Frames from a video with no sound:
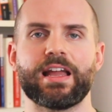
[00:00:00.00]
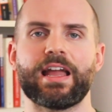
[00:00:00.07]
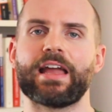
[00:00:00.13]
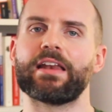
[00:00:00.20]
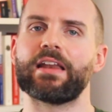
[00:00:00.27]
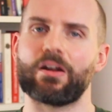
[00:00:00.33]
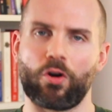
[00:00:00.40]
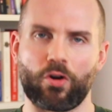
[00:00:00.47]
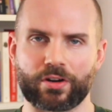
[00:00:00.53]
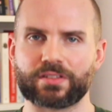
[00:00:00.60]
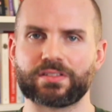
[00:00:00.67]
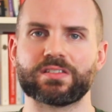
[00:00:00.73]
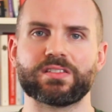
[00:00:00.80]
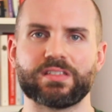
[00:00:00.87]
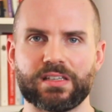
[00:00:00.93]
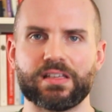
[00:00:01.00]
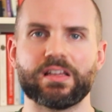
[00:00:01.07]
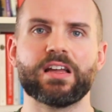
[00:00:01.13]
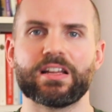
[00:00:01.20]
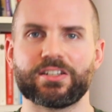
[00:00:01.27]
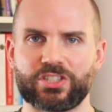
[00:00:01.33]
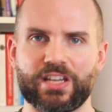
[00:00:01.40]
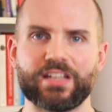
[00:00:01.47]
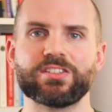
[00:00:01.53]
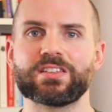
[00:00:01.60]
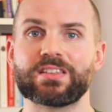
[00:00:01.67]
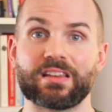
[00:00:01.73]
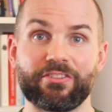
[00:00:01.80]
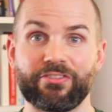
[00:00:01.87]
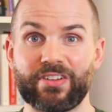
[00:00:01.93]
in order to see changes
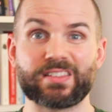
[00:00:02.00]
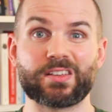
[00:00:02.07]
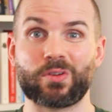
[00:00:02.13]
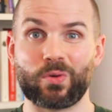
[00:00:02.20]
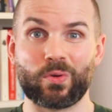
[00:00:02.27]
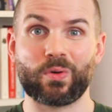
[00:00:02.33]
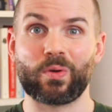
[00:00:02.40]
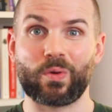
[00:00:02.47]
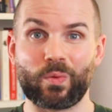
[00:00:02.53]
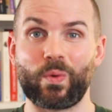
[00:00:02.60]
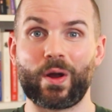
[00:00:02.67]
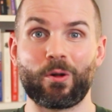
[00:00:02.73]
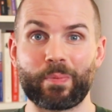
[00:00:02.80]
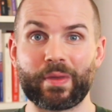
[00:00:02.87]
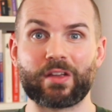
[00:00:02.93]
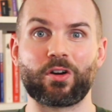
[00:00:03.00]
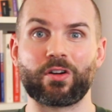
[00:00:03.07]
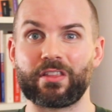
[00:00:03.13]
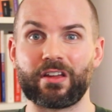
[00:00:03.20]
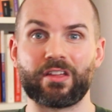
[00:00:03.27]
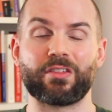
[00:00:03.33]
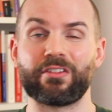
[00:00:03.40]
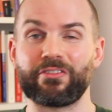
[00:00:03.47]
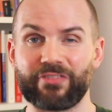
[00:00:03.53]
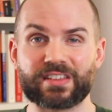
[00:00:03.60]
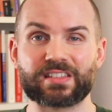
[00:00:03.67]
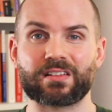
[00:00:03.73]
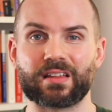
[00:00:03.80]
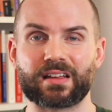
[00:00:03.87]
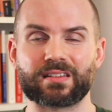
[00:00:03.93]
in the physical well-being or the
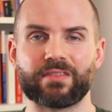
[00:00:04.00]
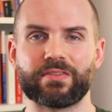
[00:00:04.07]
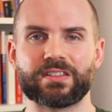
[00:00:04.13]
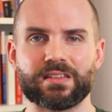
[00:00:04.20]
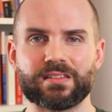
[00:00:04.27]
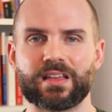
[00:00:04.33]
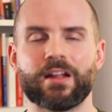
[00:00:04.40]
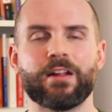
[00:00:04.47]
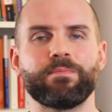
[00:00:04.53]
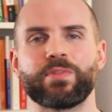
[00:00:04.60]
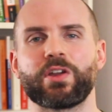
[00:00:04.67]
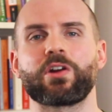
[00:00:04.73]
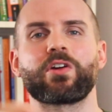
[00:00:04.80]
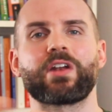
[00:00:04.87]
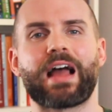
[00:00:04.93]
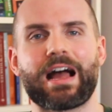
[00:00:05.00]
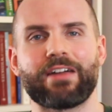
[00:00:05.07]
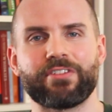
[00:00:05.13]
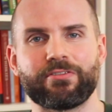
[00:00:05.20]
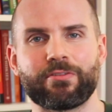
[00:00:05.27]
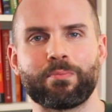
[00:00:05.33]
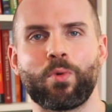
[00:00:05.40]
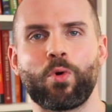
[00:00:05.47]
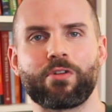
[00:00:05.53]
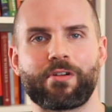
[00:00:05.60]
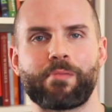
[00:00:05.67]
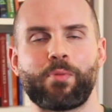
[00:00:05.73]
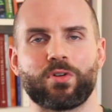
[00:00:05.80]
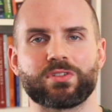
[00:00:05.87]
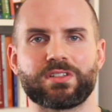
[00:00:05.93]
physical activities that are going to have even more of a
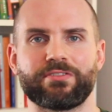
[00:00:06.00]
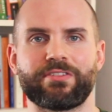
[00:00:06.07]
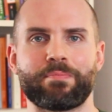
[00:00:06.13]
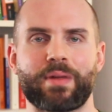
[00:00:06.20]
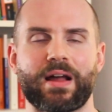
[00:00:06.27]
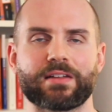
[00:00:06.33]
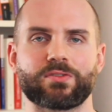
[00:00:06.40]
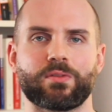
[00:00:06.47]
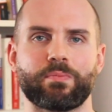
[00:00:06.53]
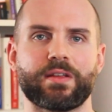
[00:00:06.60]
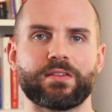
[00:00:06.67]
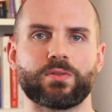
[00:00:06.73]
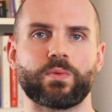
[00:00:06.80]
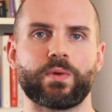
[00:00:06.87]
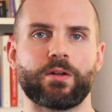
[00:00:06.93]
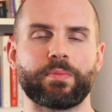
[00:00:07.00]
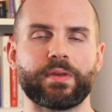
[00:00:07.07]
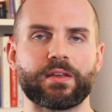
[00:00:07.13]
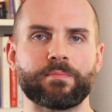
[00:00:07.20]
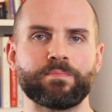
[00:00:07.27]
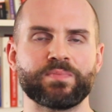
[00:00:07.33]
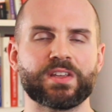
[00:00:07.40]
positive impact on mental well-being.